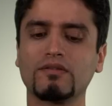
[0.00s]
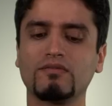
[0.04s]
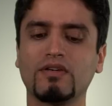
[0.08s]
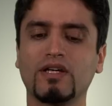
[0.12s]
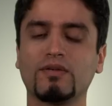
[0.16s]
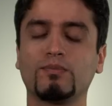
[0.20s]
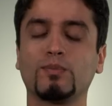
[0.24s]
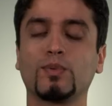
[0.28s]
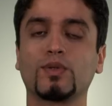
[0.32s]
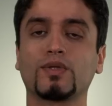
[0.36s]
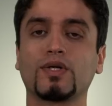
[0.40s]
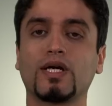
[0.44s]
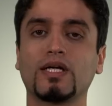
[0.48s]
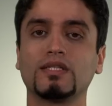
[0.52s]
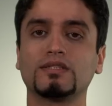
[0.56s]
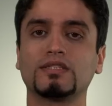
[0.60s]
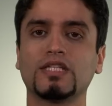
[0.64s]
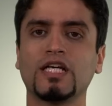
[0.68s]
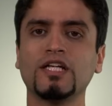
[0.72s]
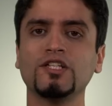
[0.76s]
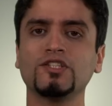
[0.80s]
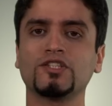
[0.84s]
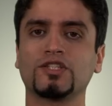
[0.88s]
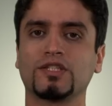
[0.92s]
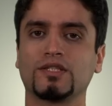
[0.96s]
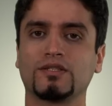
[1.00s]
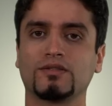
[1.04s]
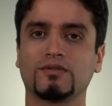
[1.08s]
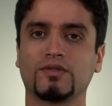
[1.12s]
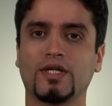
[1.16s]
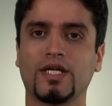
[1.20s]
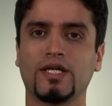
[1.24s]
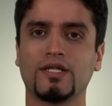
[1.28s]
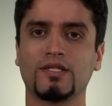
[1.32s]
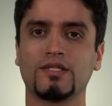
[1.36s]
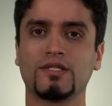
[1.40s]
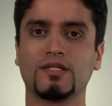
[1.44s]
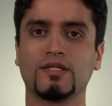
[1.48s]
vaporization,
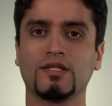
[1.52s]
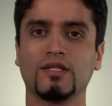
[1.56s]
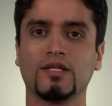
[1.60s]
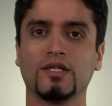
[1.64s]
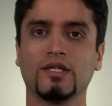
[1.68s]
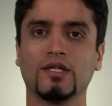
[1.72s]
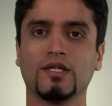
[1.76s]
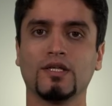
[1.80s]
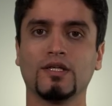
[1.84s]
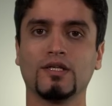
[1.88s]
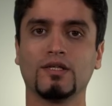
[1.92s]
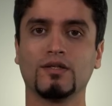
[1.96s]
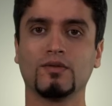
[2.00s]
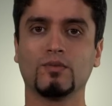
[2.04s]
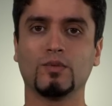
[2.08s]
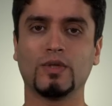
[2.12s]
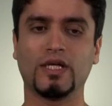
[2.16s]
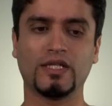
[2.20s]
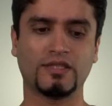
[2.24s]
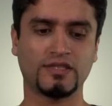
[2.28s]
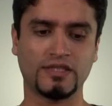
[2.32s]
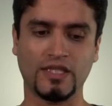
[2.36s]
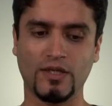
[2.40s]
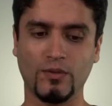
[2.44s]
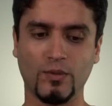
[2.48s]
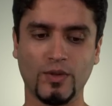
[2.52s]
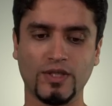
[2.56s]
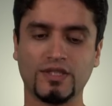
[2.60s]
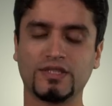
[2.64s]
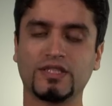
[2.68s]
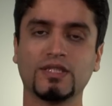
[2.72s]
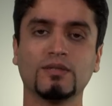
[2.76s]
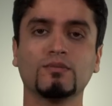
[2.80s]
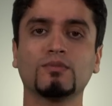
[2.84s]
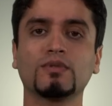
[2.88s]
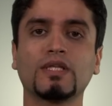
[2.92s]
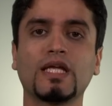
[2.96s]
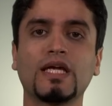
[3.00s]
right? Let's say we
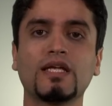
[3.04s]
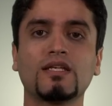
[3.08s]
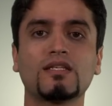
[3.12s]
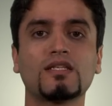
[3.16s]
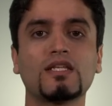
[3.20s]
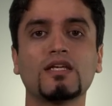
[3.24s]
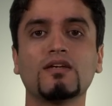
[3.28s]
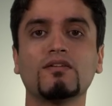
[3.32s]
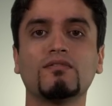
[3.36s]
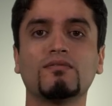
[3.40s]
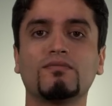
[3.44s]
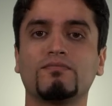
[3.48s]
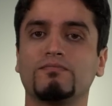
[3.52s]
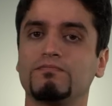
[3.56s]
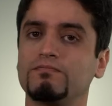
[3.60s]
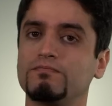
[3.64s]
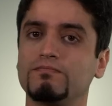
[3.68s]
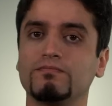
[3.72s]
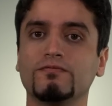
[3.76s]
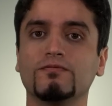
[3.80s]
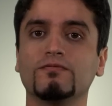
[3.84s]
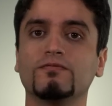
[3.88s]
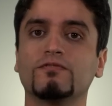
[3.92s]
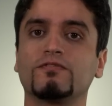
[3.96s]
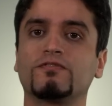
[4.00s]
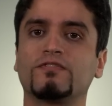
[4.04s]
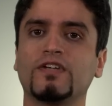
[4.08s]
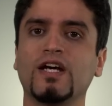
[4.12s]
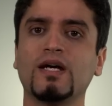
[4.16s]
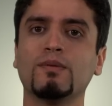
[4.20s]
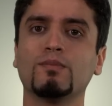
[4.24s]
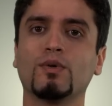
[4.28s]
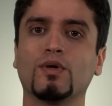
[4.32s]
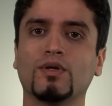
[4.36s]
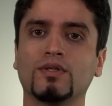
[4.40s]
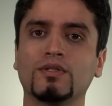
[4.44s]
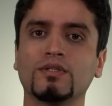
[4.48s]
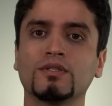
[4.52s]
simulate the
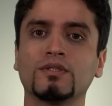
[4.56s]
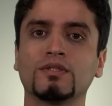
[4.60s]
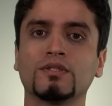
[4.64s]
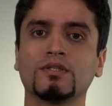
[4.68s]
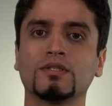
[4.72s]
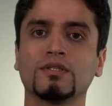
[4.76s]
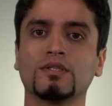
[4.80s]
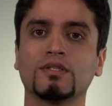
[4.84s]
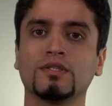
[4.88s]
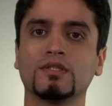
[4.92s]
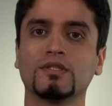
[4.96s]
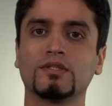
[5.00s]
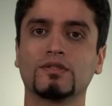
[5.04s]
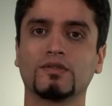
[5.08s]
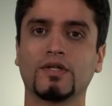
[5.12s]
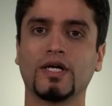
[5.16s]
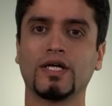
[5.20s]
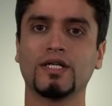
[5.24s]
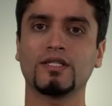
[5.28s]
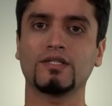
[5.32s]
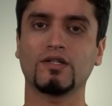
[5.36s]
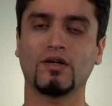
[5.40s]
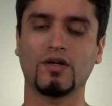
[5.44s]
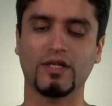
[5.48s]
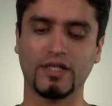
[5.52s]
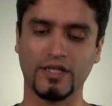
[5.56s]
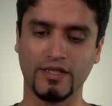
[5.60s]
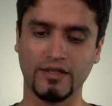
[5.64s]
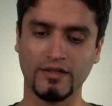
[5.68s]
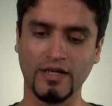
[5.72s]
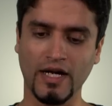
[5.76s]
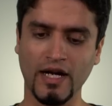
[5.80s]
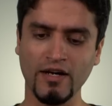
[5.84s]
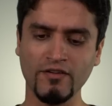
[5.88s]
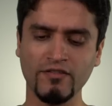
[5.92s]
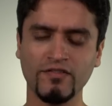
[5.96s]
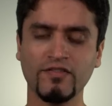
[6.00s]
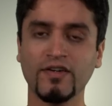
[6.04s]
pheromone, right, on a
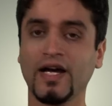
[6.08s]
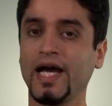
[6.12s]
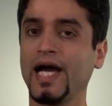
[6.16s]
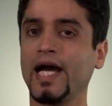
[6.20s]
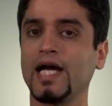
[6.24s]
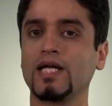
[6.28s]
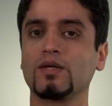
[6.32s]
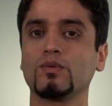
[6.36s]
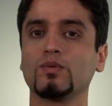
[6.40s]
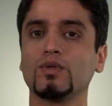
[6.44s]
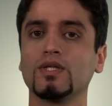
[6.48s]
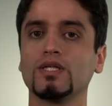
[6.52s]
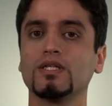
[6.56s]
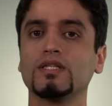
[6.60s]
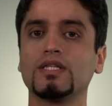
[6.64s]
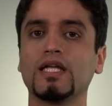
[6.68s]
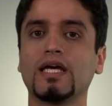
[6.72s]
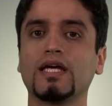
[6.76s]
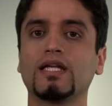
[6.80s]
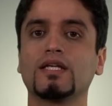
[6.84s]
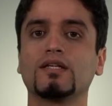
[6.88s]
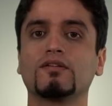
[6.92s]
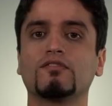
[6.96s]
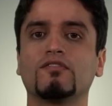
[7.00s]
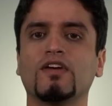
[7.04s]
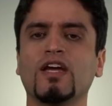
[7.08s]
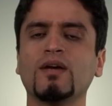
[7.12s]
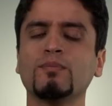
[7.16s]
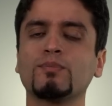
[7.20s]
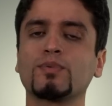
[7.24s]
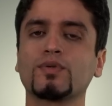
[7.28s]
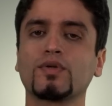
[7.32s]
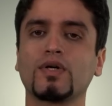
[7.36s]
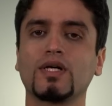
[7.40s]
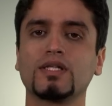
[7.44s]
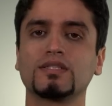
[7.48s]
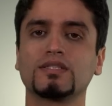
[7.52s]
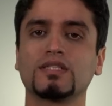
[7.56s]
graph. How do we then
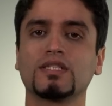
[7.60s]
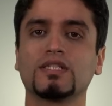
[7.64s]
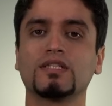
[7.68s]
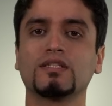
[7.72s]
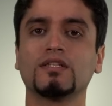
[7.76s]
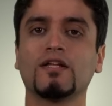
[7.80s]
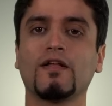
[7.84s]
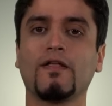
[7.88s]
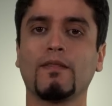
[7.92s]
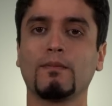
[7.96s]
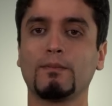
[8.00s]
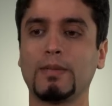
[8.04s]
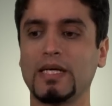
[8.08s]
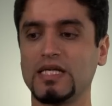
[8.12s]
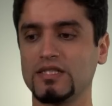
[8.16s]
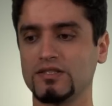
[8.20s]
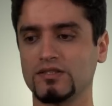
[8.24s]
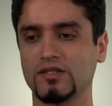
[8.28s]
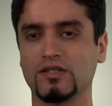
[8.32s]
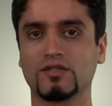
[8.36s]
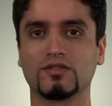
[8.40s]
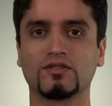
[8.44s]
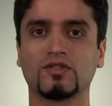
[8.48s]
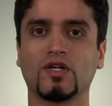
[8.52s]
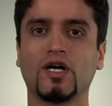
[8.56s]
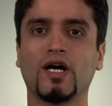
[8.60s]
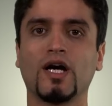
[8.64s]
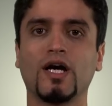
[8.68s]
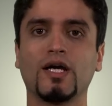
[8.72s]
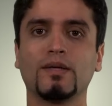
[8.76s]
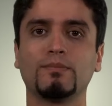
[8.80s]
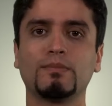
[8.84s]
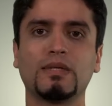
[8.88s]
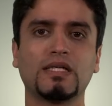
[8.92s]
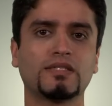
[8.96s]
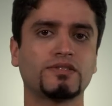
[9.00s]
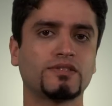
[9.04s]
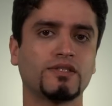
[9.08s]
vaporize it based on time,
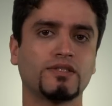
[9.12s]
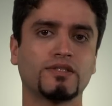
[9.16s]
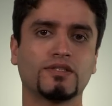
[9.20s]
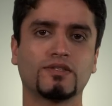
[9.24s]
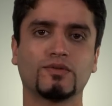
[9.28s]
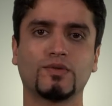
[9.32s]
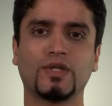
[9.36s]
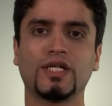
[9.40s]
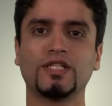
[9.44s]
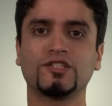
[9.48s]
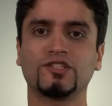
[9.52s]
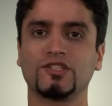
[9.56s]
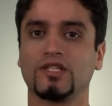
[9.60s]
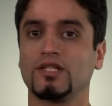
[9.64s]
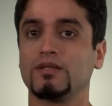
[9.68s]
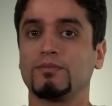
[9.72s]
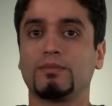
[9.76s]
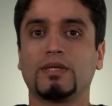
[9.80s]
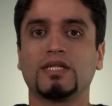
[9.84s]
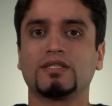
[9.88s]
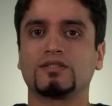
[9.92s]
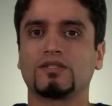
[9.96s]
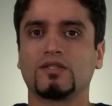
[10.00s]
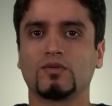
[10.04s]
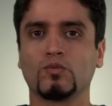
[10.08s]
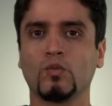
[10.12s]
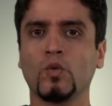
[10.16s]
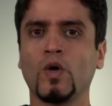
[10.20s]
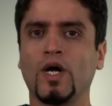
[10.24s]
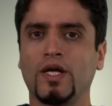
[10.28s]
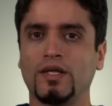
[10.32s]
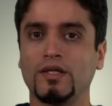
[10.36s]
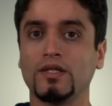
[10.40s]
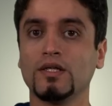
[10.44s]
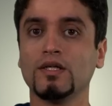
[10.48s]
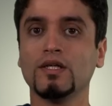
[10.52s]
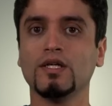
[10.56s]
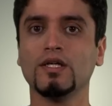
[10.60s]
based on duration, based on
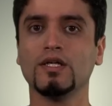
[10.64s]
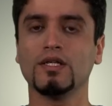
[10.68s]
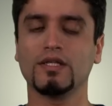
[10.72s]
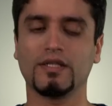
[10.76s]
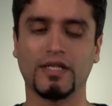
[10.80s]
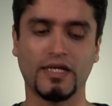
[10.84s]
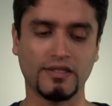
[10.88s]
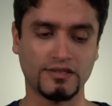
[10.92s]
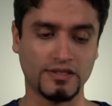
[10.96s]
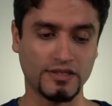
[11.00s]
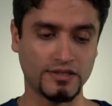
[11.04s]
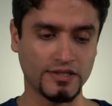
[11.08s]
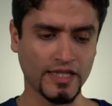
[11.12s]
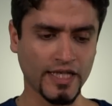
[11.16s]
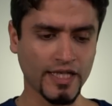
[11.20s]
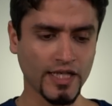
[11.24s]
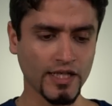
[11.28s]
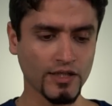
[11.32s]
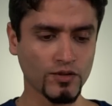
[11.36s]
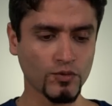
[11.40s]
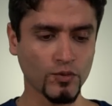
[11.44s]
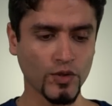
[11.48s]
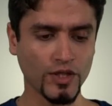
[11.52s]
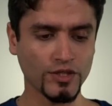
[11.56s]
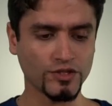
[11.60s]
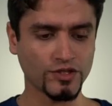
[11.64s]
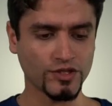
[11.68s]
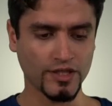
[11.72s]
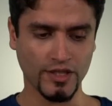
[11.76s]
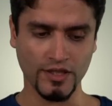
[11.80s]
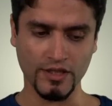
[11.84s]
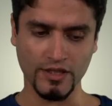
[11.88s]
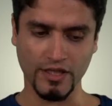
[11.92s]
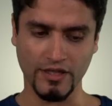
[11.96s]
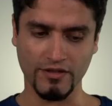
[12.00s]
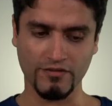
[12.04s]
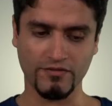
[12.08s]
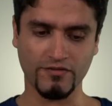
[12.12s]
what? That's the second
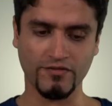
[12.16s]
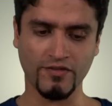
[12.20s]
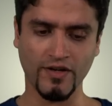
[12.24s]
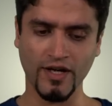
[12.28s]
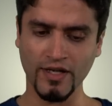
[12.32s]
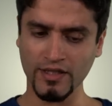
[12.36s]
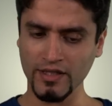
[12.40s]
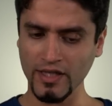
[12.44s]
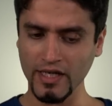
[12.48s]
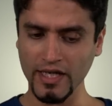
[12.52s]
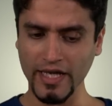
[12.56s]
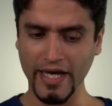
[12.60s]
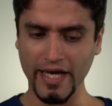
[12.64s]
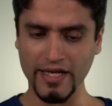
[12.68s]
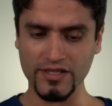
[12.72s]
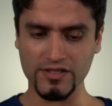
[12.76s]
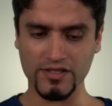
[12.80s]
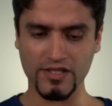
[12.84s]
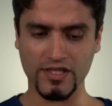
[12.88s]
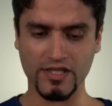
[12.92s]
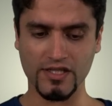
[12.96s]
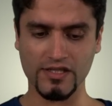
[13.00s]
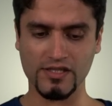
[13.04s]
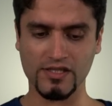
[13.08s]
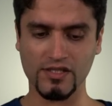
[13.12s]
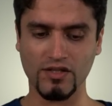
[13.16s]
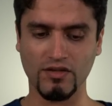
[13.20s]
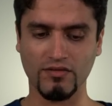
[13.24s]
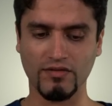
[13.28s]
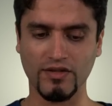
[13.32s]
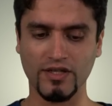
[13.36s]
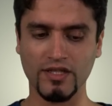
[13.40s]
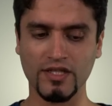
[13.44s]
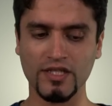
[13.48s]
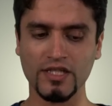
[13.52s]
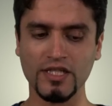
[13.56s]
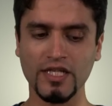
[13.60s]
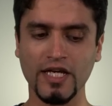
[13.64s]
question. And finally, as you can see over
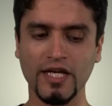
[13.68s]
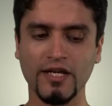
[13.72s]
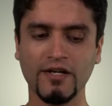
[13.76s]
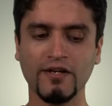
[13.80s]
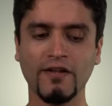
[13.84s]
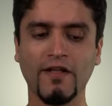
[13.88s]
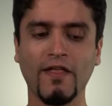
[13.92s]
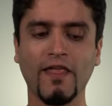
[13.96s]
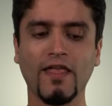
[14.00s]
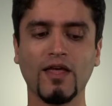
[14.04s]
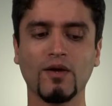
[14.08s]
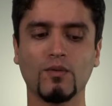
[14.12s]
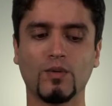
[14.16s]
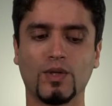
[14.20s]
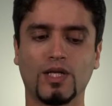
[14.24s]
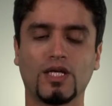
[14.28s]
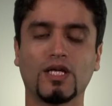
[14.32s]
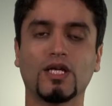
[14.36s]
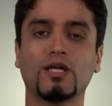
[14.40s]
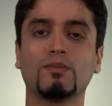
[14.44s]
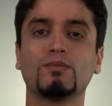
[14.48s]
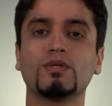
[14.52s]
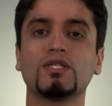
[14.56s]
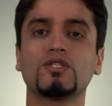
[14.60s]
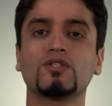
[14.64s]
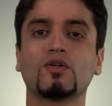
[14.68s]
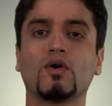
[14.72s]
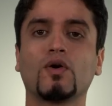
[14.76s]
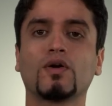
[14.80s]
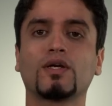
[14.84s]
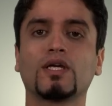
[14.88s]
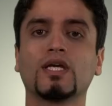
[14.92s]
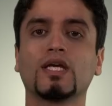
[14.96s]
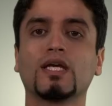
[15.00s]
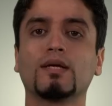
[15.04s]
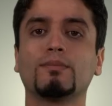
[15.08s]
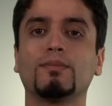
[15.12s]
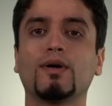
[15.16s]
here, we're going to be
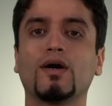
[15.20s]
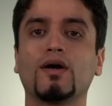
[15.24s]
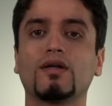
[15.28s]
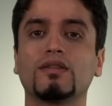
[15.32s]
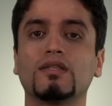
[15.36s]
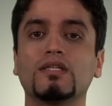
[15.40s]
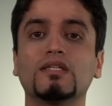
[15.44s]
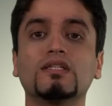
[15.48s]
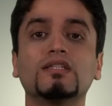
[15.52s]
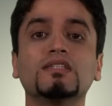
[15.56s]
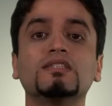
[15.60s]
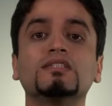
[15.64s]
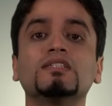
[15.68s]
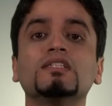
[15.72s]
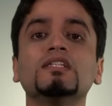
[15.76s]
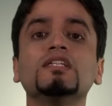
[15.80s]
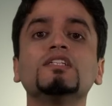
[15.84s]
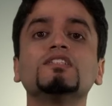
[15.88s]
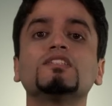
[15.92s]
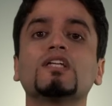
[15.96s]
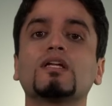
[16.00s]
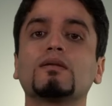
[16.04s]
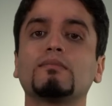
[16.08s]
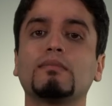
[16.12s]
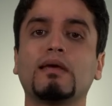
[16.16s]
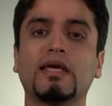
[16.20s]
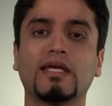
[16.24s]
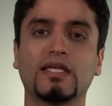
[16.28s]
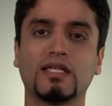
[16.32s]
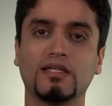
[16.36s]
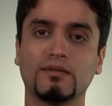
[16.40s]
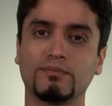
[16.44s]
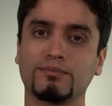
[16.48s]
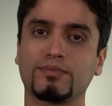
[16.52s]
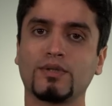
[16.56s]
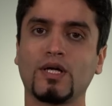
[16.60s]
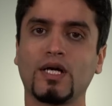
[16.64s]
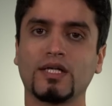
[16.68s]
talking about the
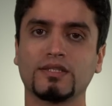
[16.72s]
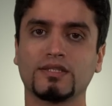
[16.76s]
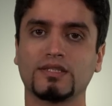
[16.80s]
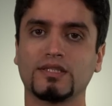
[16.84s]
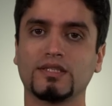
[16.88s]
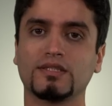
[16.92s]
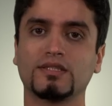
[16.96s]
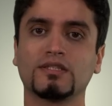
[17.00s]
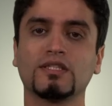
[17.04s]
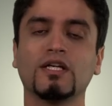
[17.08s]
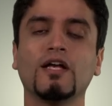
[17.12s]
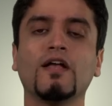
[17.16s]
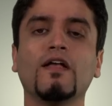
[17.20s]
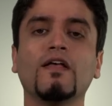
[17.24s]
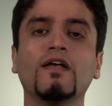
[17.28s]
decision-making process.